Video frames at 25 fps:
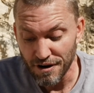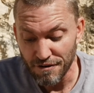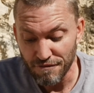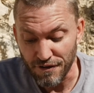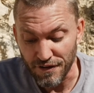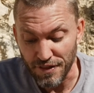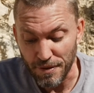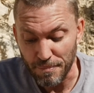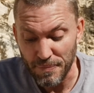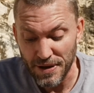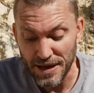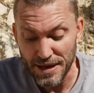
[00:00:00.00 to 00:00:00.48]

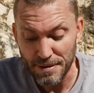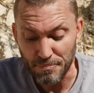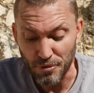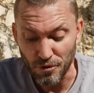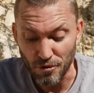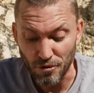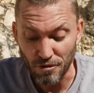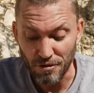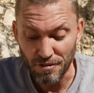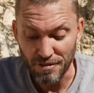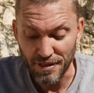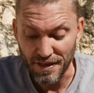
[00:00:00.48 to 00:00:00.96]
for the
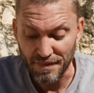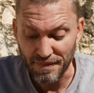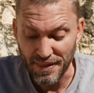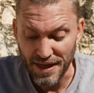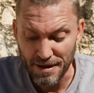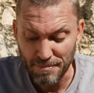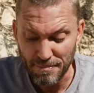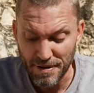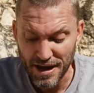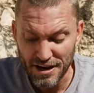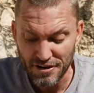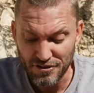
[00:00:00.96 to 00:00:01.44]
people, that
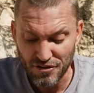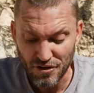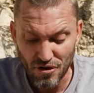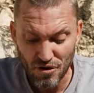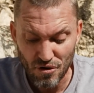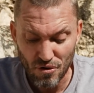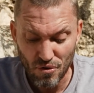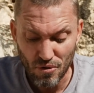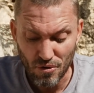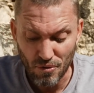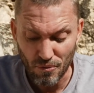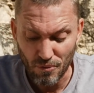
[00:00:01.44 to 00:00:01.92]
they may
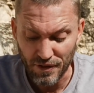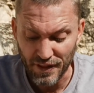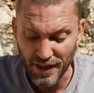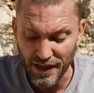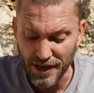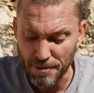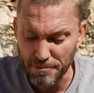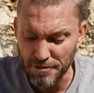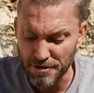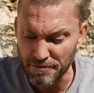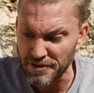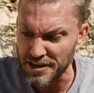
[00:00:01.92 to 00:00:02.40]
do when they
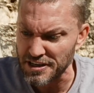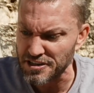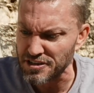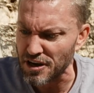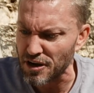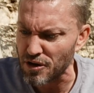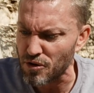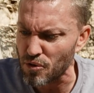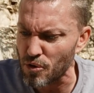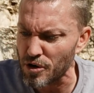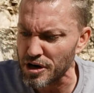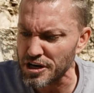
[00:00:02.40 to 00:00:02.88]
come to
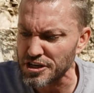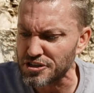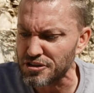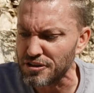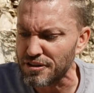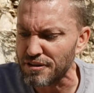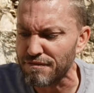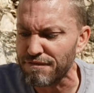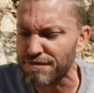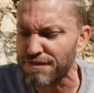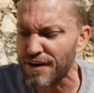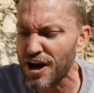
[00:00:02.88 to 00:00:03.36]
Benjamin according
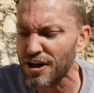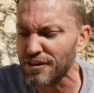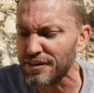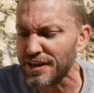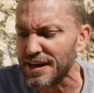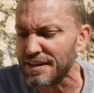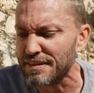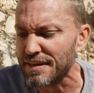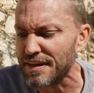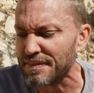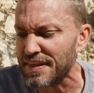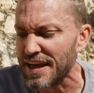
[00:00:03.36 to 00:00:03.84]
to the
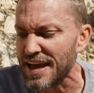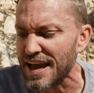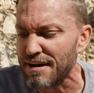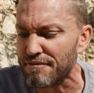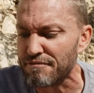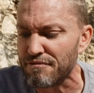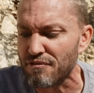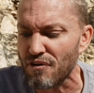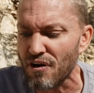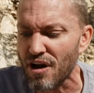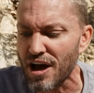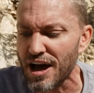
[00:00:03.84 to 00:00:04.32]
folly that they
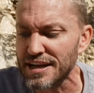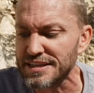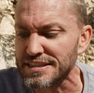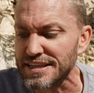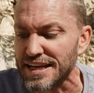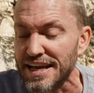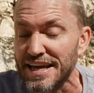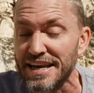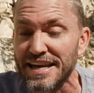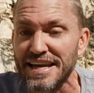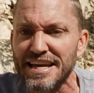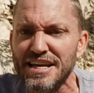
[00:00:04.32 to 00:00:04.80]
have
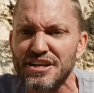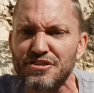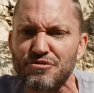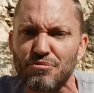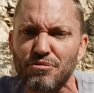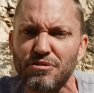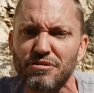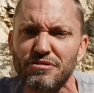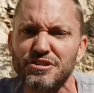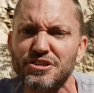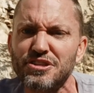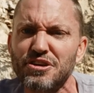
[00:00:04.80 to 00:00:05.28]
wrought in
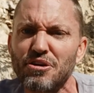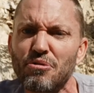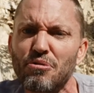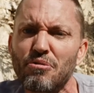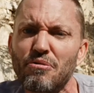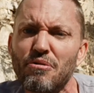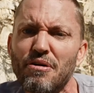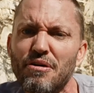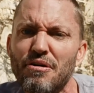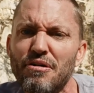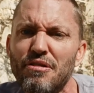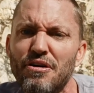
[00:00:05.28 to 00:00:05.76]
Israel.
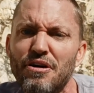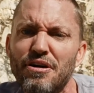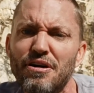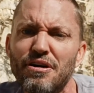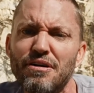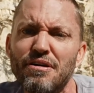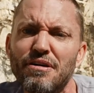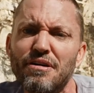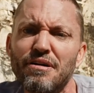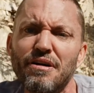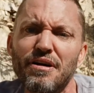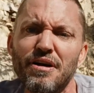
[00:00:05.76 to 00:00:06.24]
So
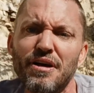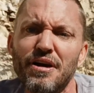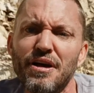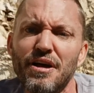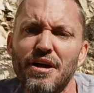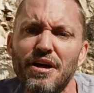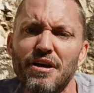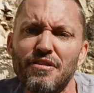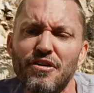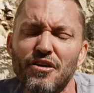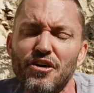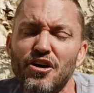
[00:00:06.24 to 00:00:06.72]
they're
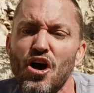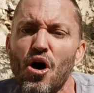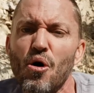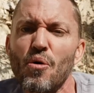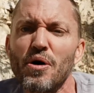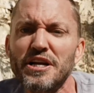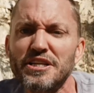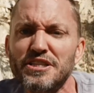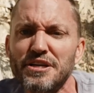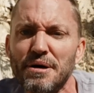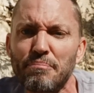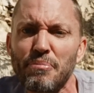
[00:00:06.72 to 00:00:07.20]

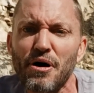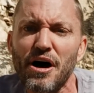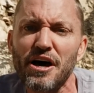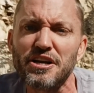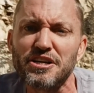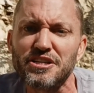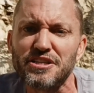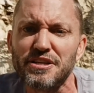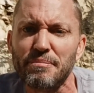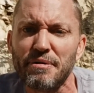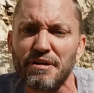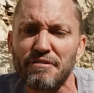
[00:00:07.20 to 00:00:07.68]
going to
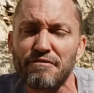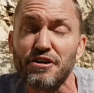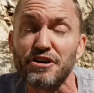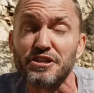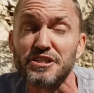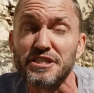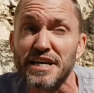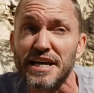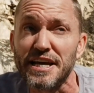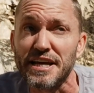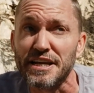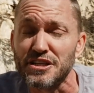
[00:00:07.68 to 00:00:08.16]
punish them. In
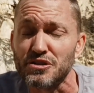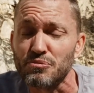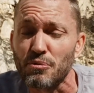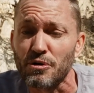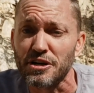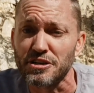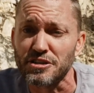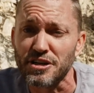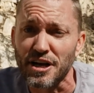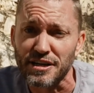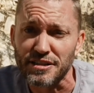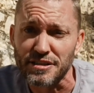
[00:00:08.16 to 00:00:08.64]
verse 10 is
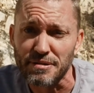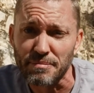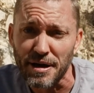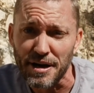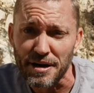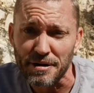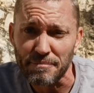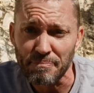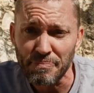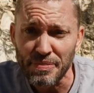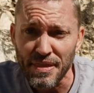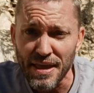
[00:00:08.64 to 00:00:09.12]
where it talks
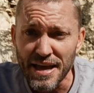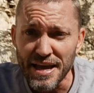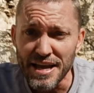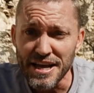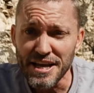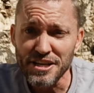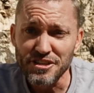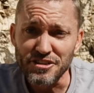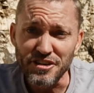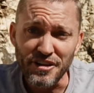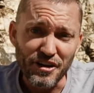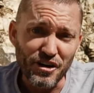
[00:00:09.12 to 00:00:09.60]
about it.
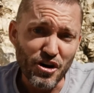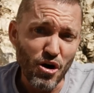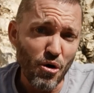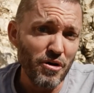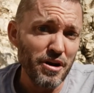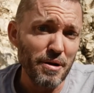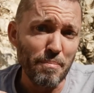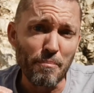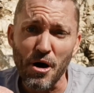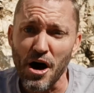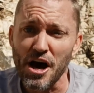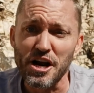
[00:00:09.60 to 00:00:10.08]
So they're
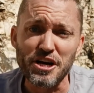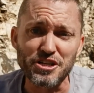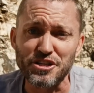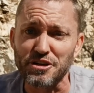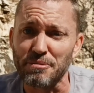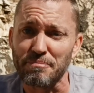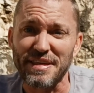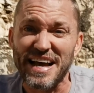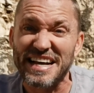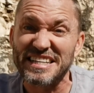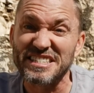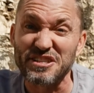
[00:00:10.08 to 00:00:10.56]
going to punish
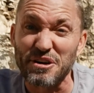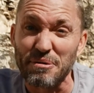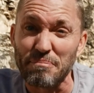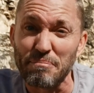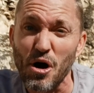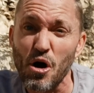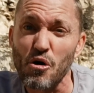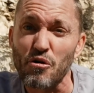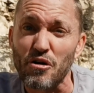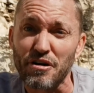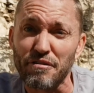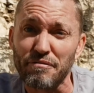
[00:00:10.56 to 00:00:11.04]
them. That's their
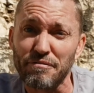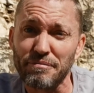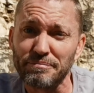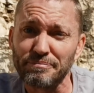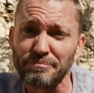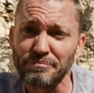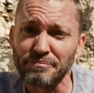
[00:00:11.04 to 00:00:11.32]
motive.